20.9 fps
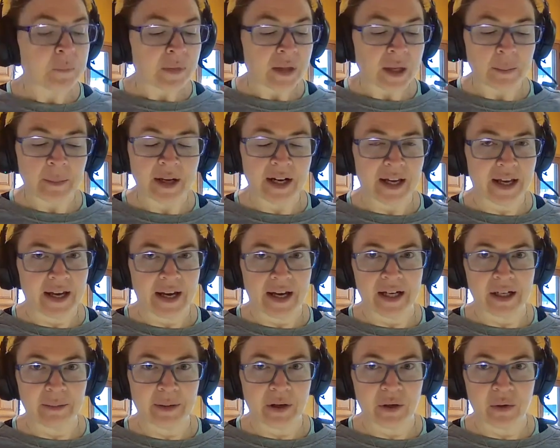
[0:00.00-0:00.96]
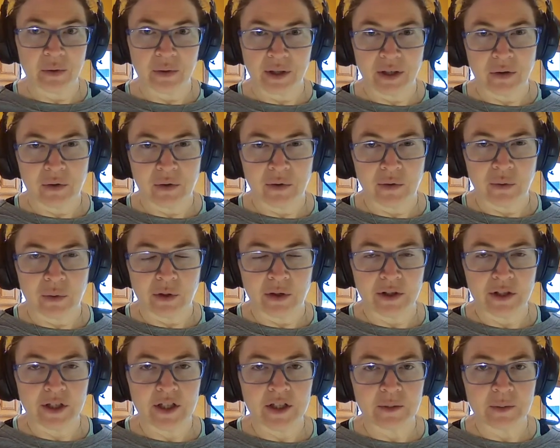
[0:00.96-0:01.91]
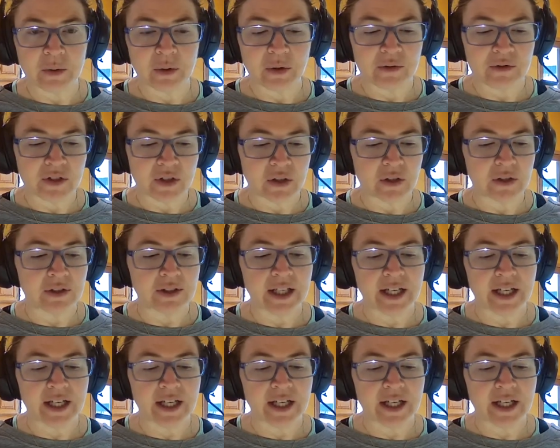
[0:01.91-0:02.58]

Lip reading: But I add about a quarter teaspoon of salt,